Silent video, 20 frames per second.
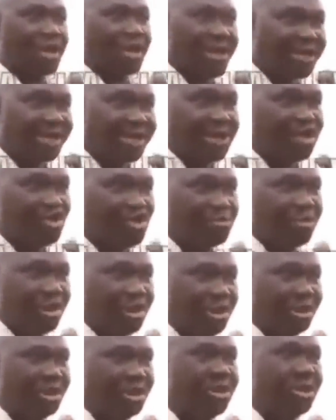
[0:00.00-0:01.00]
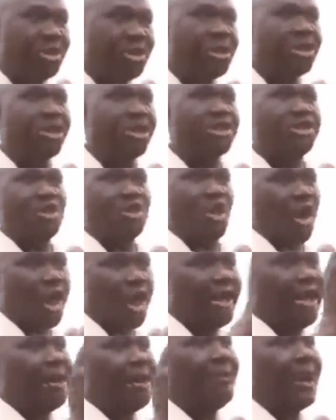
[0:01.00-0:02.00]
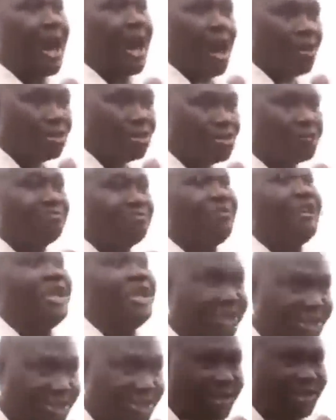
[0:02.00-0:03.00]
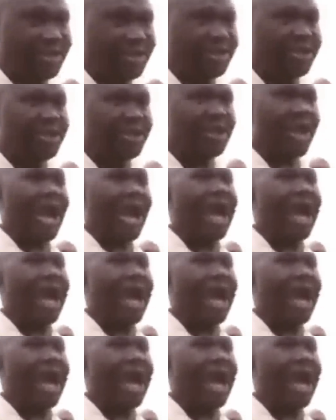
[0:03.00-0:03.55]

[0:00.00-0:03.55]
to also listen to me, is all about peace